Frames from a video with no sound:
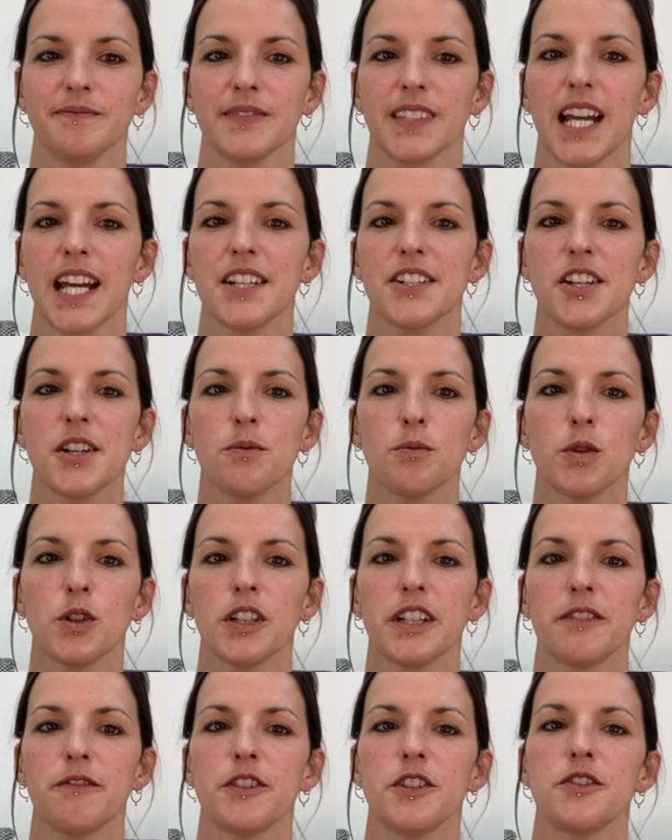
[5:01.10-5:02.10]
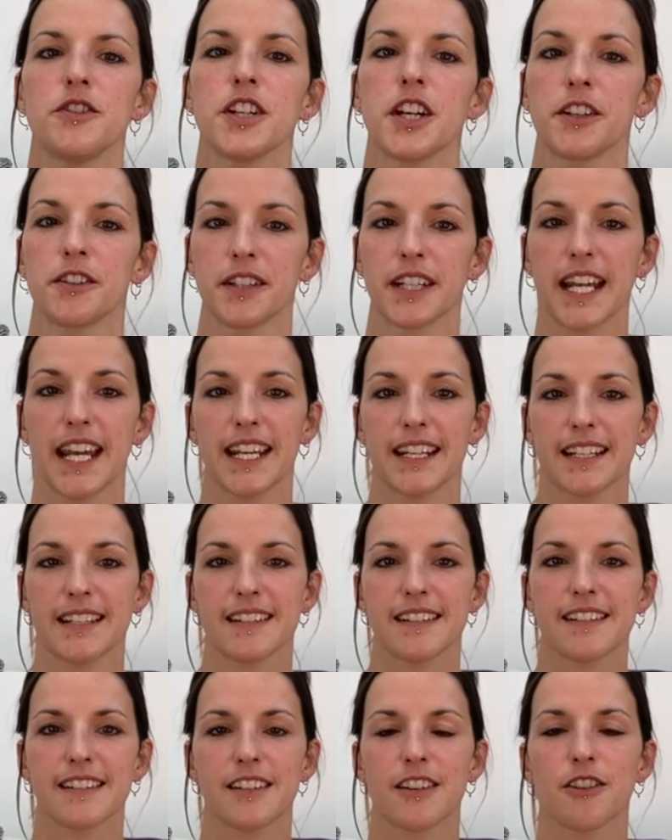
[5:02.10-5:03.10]
And don't worry if you don't get an
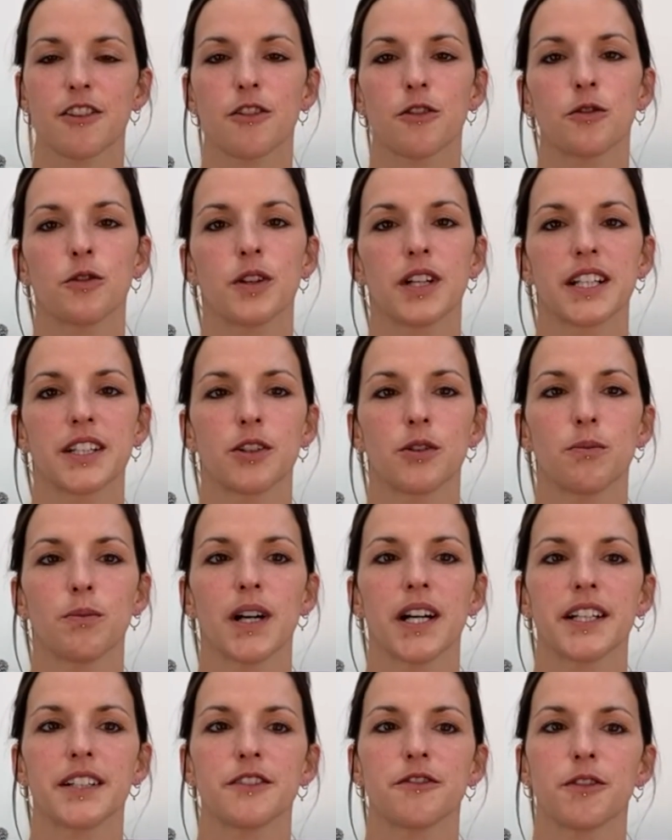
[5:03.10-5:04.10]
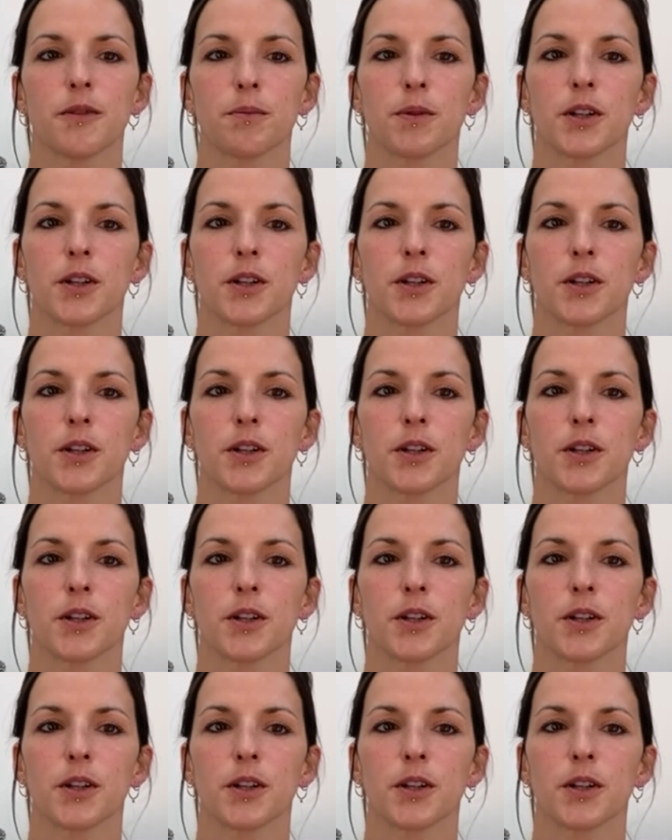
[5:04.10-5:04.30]
instant thought in your mind from